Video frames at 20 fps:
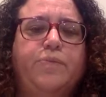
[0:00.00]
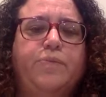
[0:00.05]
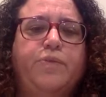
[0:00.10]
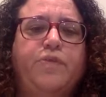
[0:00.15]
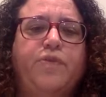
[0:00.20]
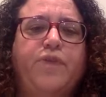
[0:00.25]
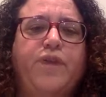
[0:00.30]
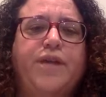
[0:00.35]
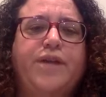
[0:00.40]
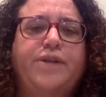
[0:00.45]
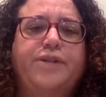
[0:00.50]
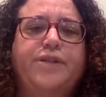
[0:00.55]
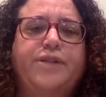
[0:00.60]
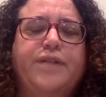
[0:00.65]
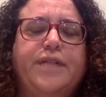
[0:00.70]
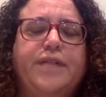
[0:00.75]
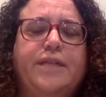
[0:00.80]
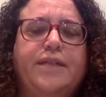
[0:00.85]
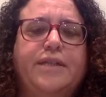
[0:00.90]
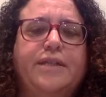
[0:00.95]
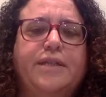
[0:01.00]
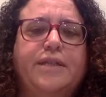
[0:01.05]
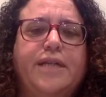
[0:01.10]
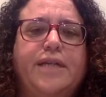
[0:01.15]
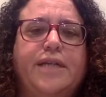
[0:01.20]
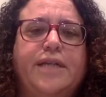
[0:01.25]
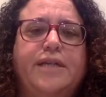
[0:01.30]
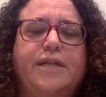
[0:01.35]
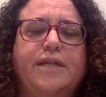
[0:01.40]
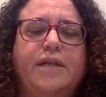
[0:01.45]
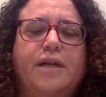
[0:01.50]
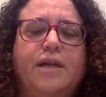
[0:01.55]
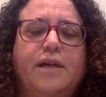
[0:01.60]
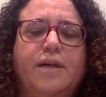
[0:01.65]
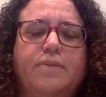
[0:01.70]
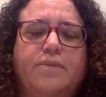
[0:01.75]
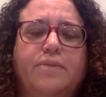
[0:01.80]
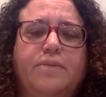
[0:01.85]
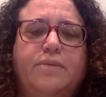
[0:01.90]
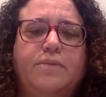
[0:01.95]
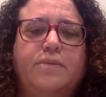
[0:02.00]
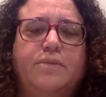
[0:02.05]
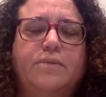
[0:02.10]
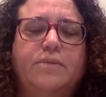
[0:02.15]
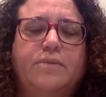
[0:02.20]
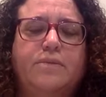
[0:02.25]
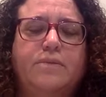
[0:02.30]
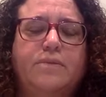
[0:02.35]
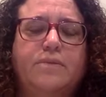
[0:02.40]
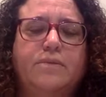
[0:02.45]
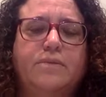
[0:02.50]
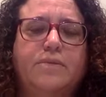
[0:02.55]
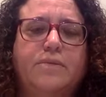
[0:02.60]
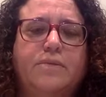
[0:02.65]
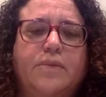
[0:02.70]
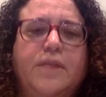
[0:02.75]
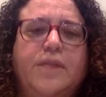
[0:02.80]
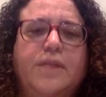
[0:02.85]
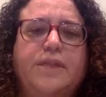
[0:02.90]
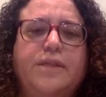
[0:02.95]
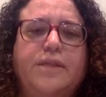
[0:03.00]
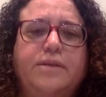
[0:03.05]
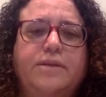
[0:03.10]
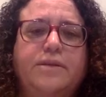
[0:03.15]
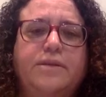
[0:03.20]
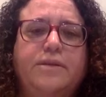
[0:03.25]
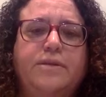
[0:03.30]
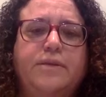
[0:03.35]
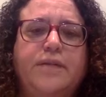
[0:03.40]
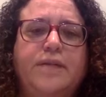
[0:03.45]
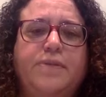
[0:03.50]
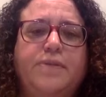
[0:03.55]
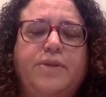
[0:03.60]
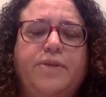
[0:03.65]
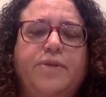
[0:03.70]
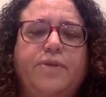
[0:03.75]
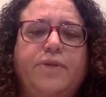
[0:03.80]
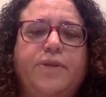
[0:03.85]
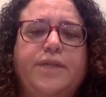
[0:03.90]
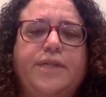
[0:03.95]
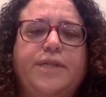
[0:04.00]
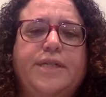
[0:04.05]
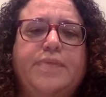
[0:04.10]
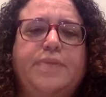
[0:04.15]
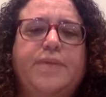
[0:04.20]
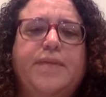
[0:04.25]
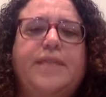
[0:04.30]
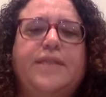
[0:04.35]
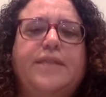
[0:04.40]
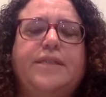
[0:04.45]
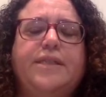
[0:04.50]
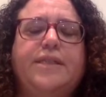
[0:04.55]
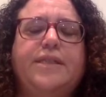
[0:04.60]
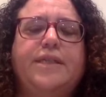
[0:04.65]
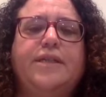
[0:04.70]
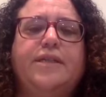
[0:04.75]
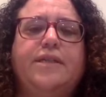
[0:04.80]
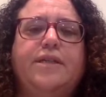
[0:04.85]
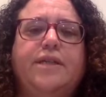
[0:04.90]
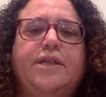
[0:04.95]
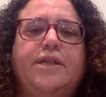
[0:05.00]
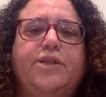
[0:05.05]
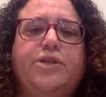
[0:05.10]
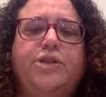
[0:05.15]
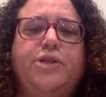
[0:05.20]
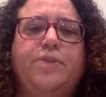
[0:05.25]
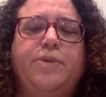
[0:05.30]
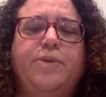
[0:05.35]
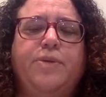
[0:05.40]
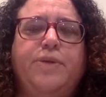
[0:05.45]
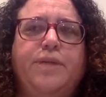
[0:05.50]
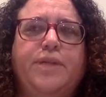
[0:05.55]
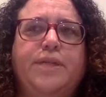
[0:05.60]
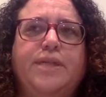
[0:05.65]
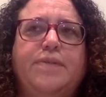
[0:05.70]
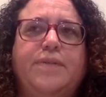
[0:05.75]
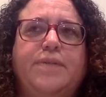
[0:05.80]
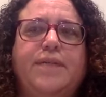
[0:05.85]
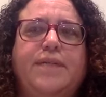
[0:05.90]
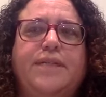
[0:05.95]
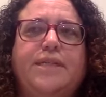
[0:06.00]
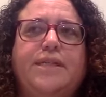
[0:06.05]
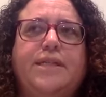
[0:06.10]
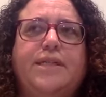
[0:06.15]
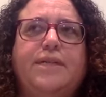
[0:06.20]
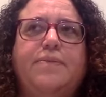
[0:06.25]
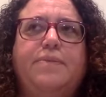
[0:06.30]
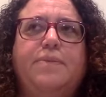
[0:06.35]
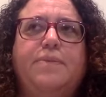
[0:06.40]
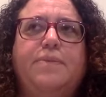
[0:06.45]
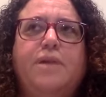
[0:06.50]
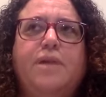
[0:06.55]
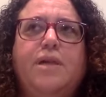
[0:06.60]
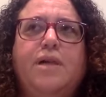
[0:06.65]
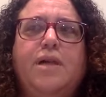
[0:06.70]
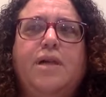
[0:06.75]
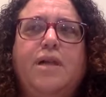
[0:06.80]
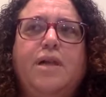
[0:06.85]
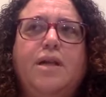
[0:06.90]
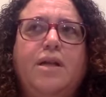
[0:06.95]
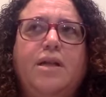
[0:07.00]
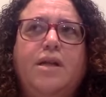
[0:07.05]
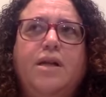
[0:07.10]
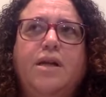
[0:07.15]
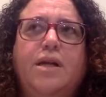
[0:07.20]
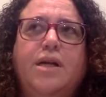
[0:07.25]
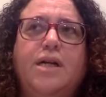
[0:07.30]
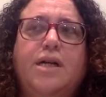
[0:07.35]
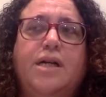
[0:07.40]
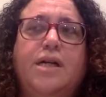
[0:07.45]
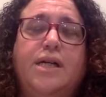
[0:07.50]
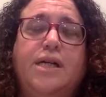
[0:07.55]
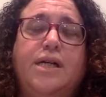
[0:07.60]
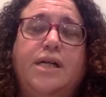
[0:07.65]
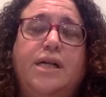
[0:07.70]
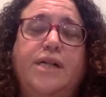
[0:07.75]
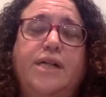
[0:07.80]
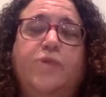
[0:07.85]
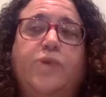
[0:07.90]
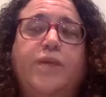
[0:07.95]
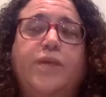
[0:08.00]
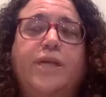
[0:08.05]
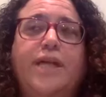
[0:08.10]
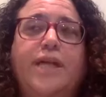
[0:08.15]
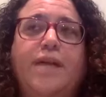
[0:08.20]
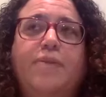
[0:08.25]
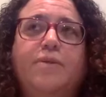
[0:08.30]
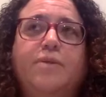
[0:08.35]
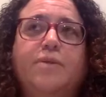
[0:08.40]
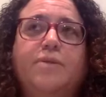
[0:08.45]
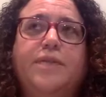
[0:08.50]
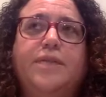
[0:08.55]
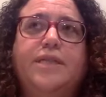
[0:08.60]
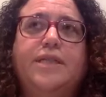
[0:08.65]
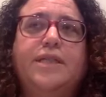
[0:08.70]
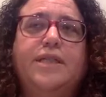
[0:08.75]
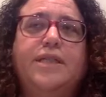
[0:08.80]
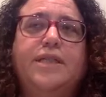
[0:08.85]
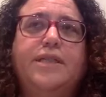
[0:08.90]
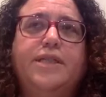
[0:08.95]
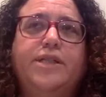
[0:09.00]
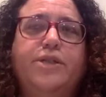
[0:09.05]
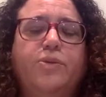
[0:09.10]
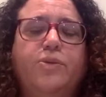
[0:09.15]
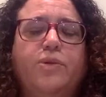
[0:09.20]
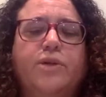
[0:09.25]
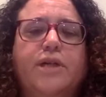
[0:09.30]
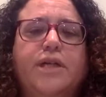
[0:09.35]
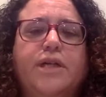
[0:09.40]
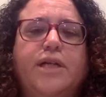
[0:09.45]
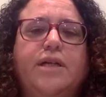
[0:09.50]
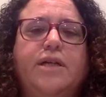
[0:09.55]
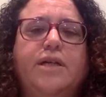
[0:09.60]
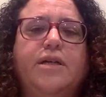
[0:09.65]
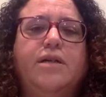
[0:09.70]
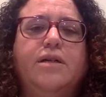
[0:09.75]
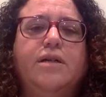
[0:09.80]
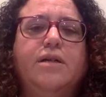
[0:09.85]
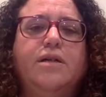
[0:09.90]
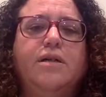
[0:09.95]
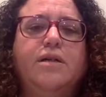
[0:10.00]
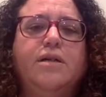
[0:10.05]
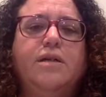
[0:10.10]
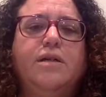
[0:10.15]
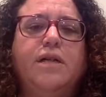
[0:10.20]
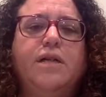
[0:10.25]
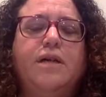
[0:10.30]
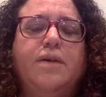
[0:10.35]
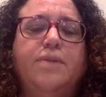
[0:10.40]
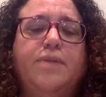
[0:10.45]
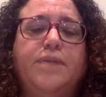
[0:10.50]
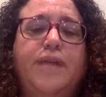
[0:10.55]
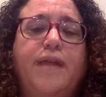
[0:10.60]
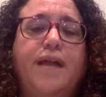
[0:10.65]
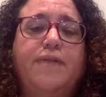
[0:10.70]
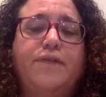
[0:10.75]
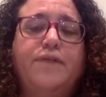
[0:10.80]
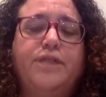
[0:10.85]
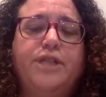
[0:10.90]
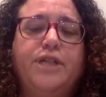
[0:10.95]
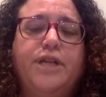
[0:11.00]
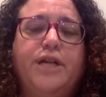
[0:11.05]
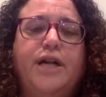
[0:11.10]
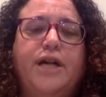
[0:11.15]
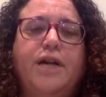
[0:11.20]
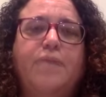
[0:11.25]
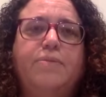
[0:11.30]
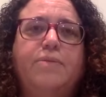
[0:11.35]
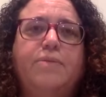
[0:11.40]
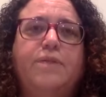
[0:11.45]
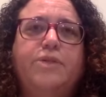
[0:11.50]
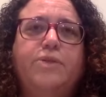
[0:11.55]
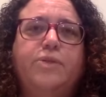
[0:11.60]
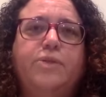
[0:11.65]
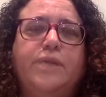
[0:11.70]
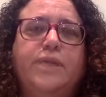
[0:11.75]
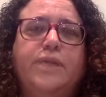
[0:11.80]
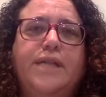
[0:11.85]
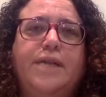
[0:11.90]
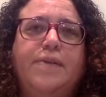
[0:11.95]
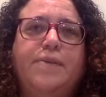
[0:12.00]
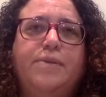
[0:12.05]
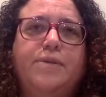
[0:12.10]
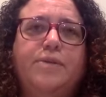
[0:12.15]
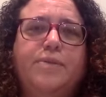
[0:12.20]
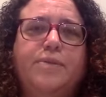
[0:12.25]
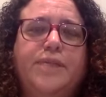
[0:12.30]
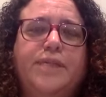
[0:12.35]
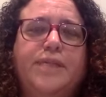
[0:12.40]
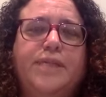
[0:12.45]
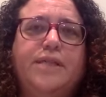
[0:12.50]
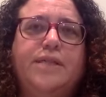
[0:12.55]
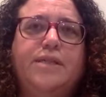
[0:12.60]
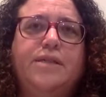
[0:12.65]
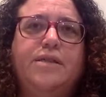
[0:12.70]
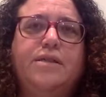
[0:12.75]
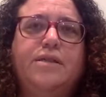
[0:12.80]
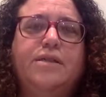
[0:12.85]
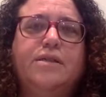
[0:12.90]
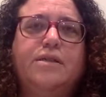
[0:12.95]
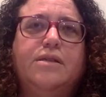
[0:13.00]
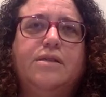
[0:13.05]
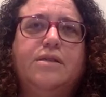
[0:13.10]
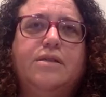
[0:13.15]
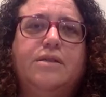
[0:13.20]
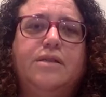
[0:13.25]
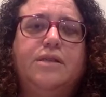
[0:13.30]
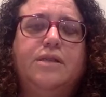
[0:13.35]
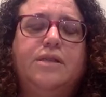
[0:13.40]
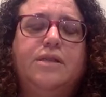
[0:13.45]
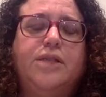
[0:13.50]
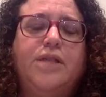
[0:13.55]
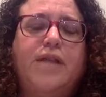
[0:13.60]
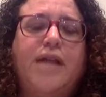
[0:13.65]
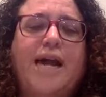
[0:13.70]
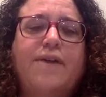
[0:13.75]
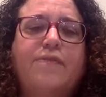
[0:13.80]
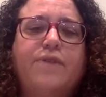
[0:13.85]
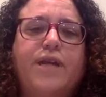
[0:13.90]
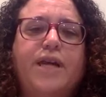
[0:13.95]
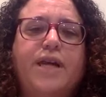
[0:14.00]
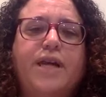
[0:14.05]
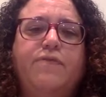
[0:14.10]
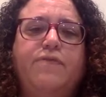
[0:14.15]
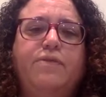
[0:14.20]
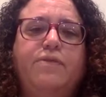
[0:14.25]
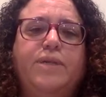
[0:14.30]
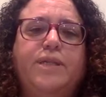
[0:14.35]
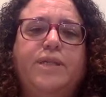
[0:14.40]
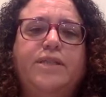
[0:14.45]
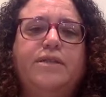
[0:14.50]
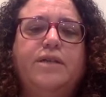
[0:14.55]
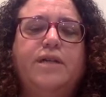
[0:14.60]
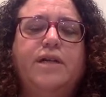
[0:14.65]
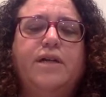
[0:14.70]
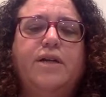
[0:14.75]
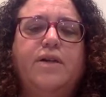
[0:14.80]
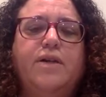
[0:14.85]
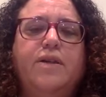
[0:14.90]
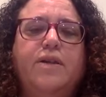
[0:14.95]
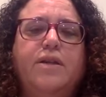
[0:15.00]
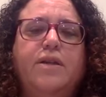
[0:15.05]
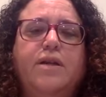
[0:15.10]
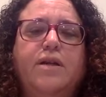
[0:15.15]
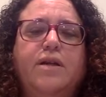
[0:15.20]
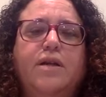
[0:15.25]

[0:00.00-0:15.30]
providers that lead me through the TMS and that treat me with the TMS. And it's what enables me to continue working, to have a job. It's what enables me to advocate for mental health.